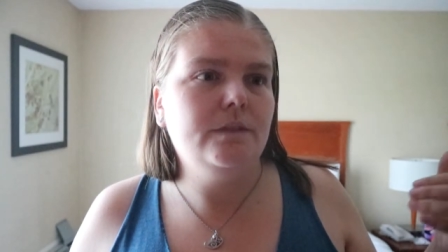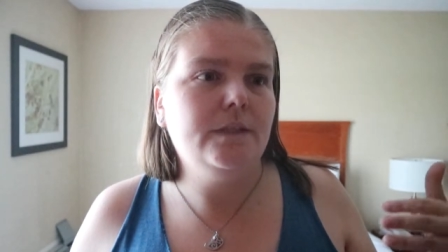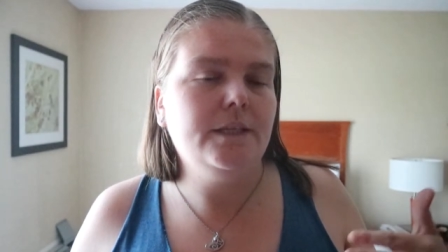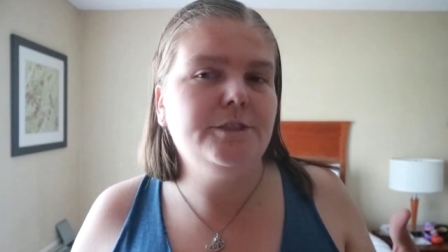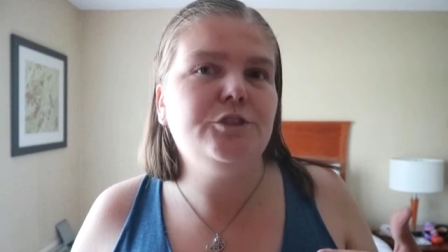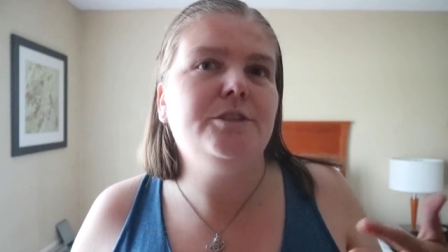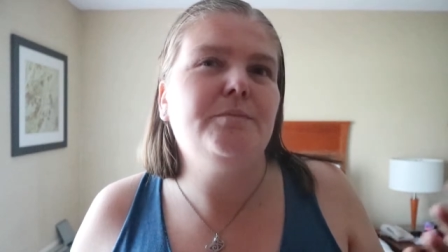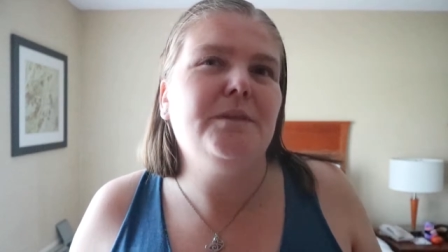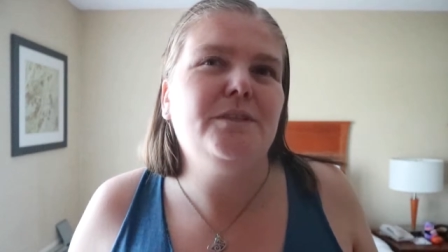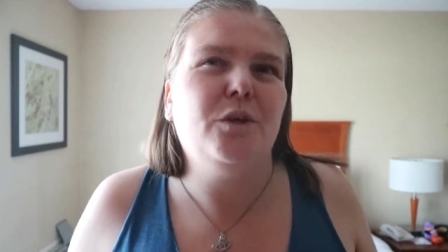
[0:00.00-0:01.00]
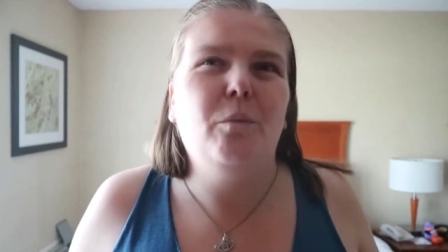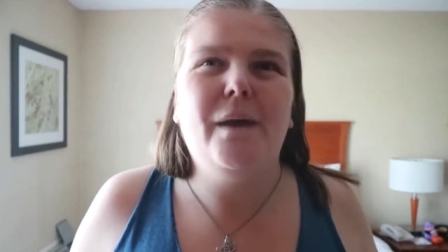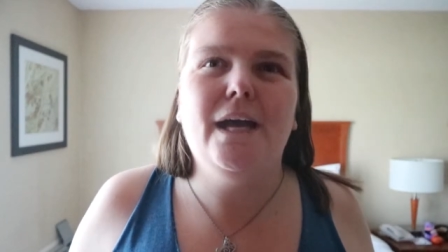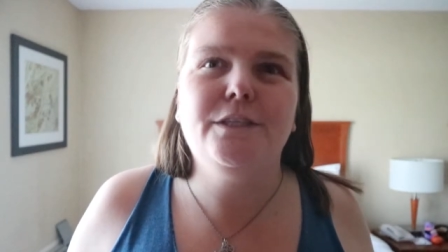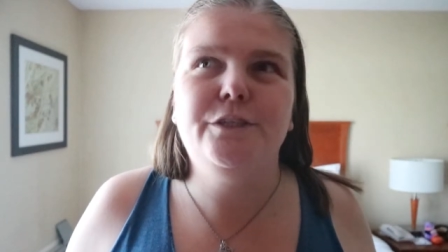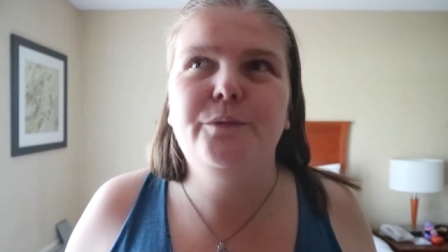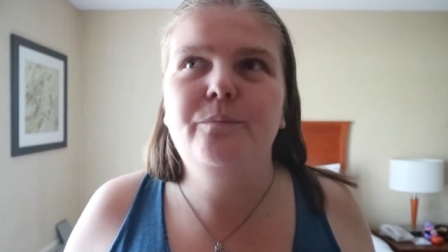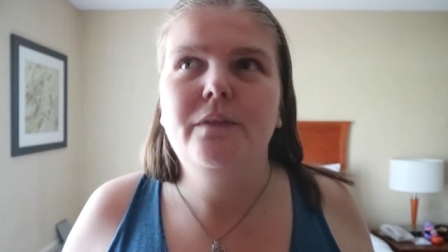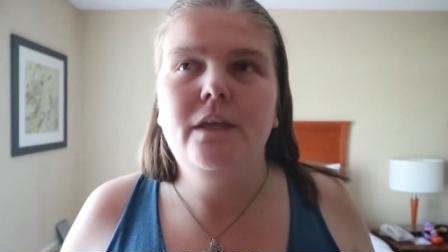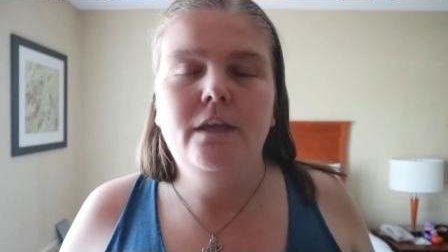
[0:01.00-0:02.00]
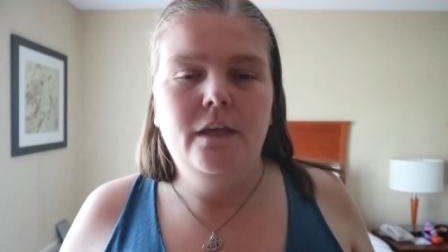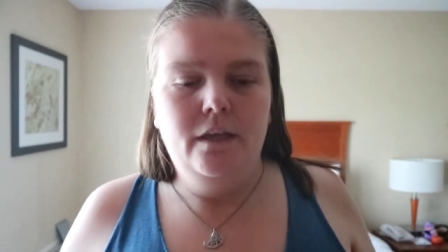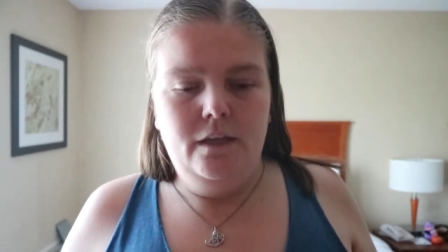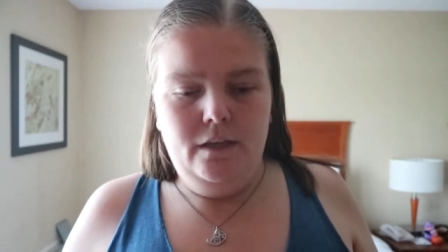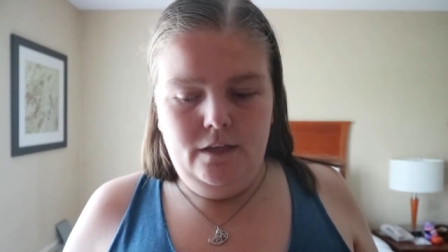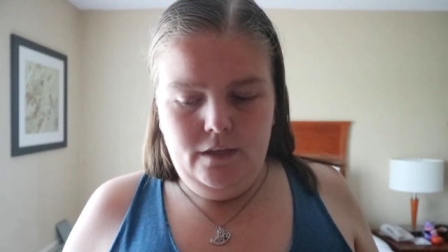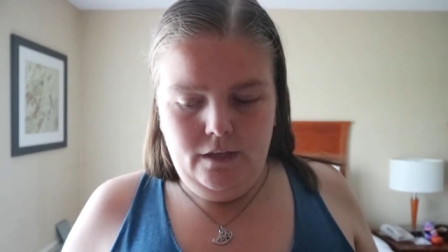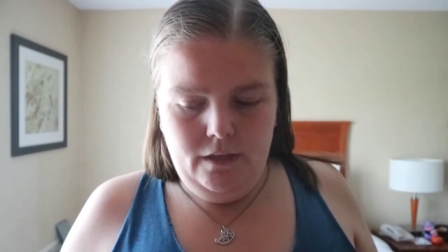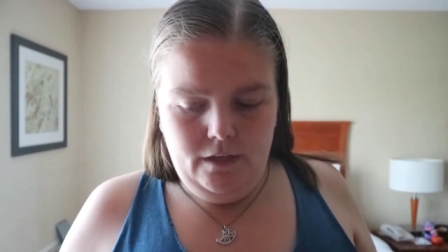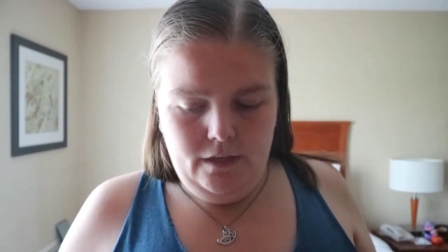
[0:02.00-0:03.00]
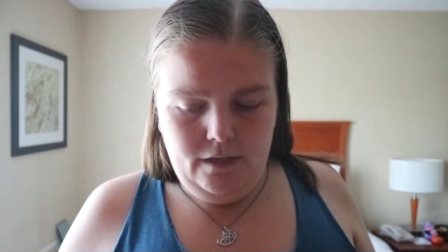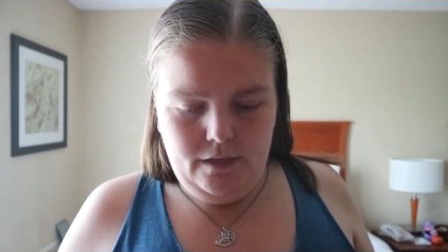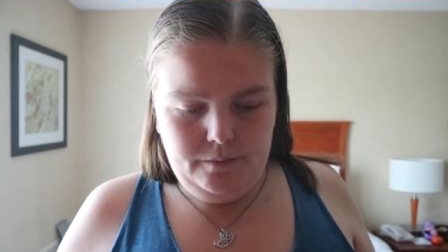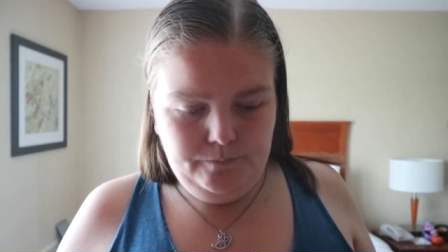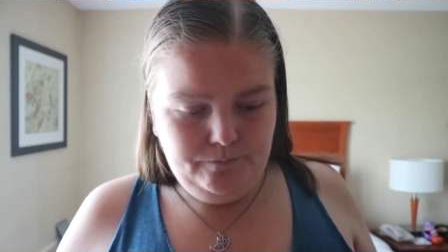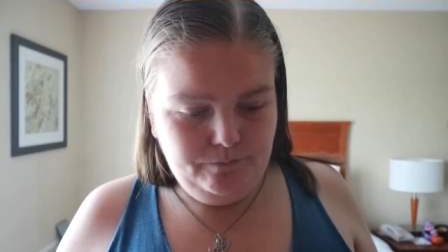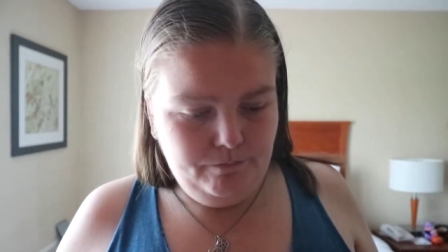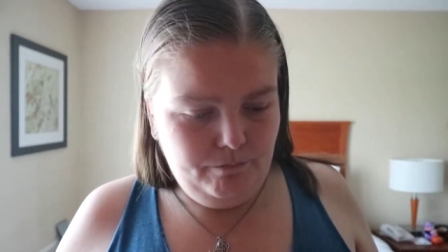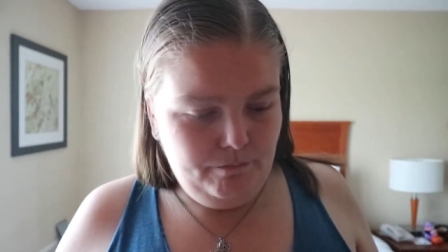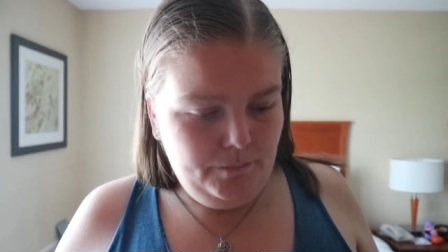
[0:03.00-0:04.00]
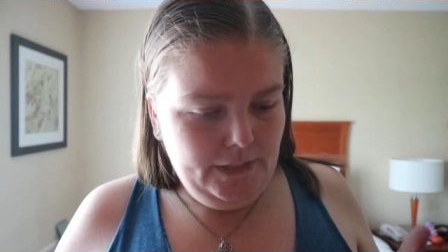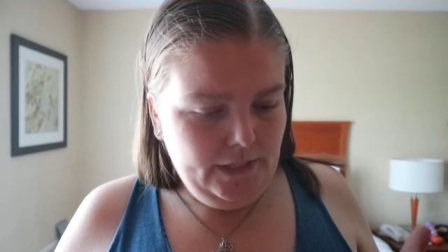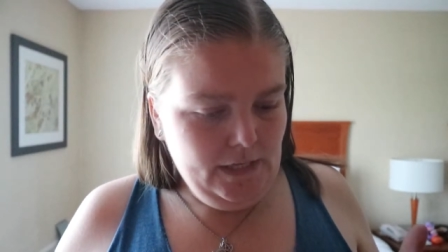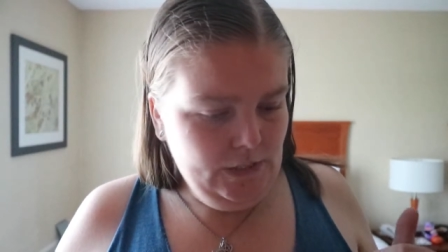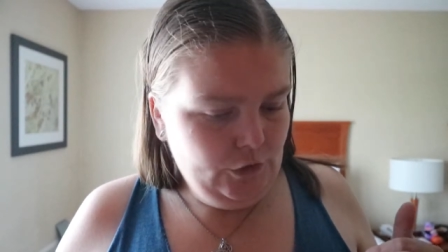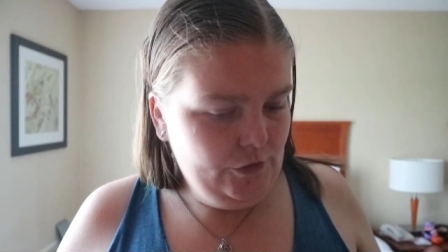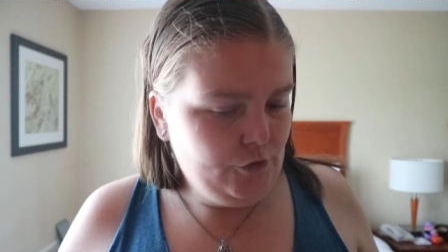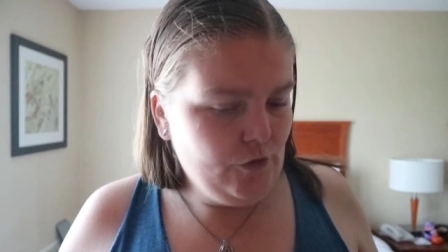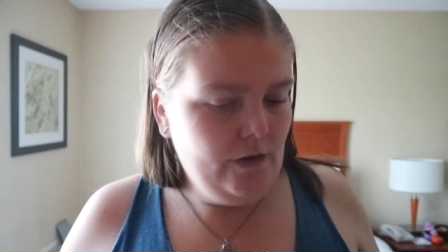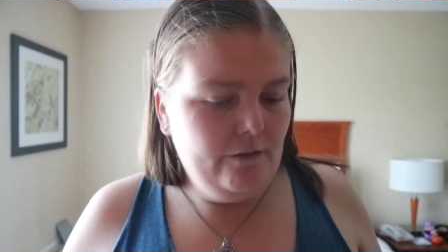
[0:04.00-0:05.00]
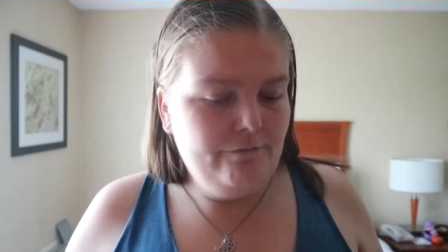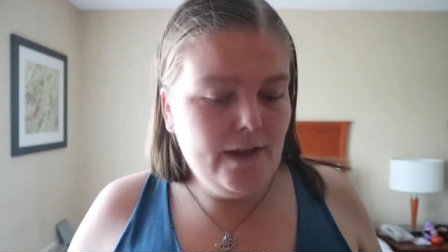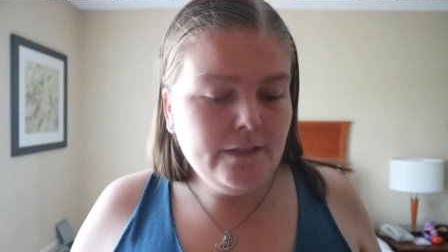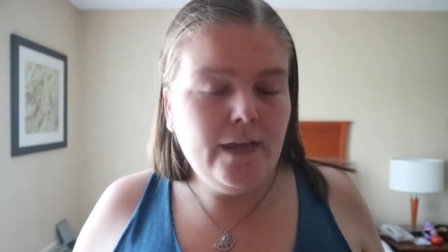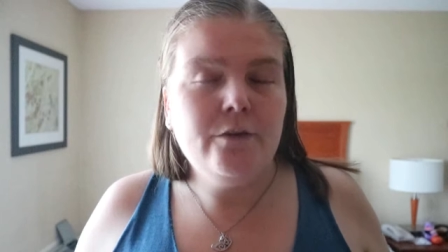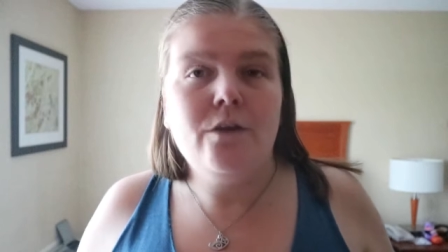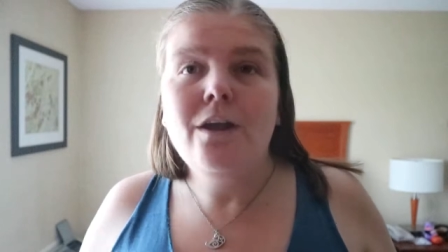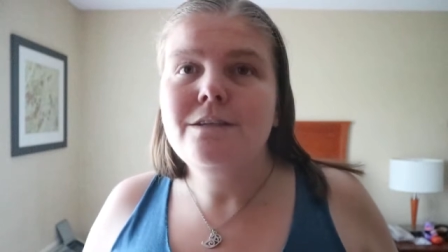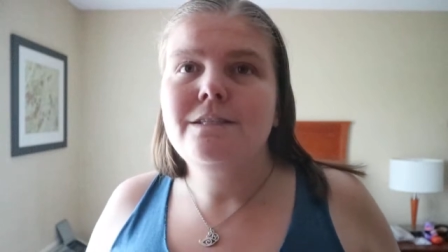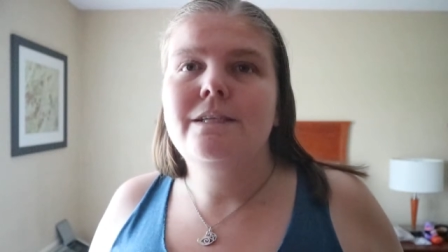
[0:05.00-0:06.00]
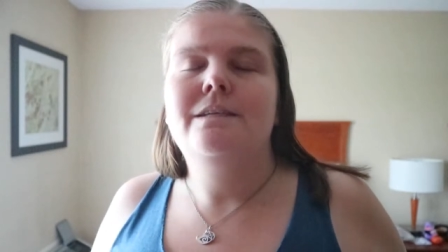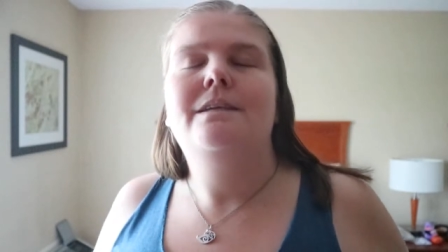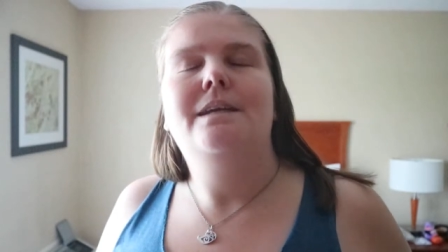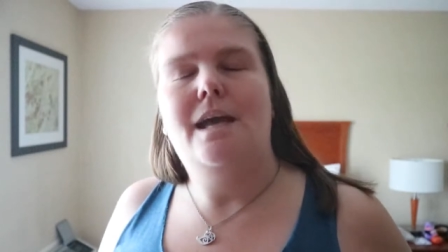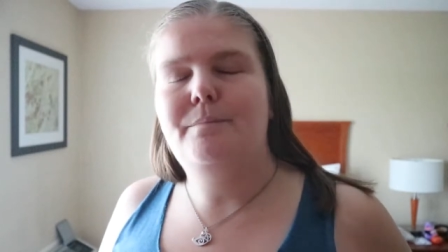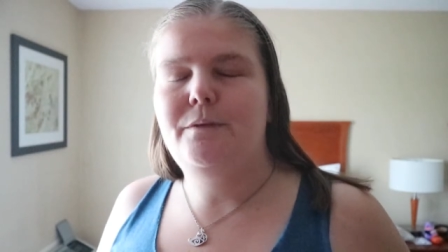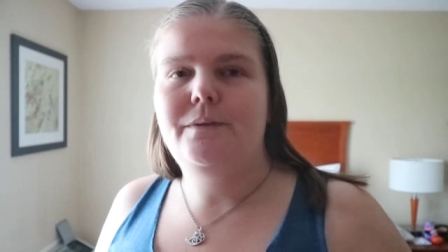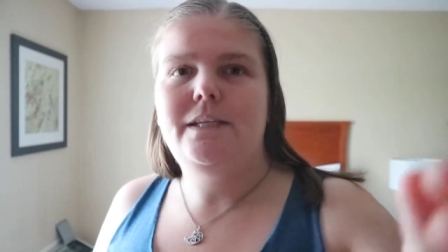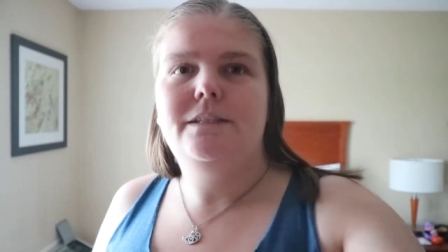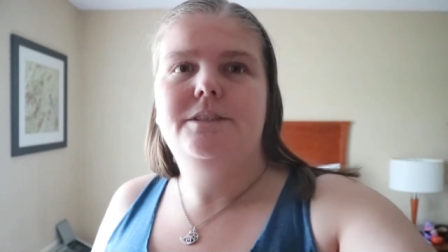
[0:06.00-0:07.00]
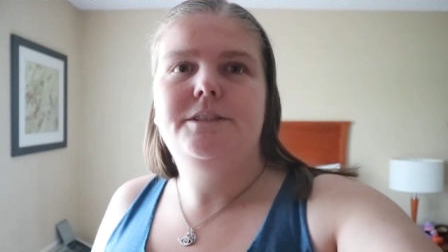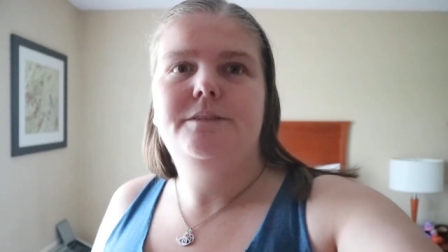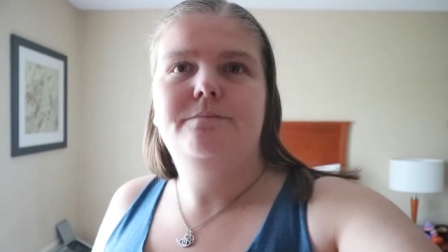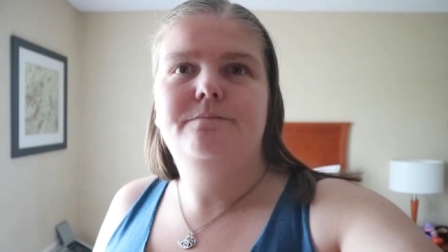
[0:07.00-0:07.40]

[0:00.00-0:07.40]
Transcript: like just something to go back to. Um, but yeah, just draw fine liner art. Happy readings.